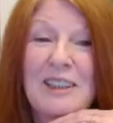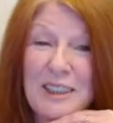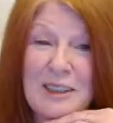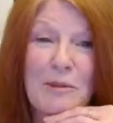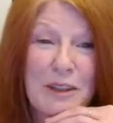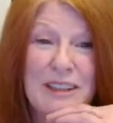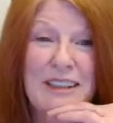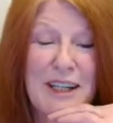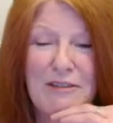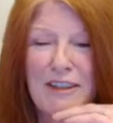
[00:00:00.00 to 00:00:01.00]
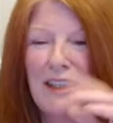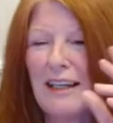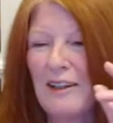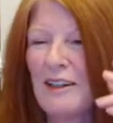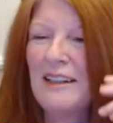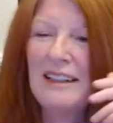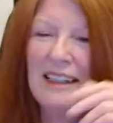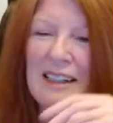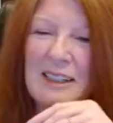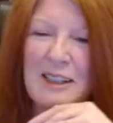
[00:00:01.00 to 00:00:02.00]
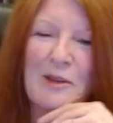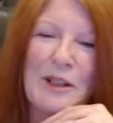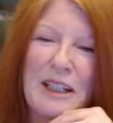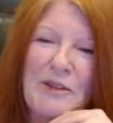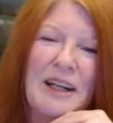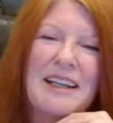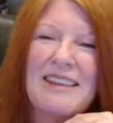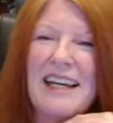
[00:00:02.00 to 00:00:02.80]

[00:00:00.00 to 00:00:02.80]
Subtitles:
Some good stuff in there. So anyway,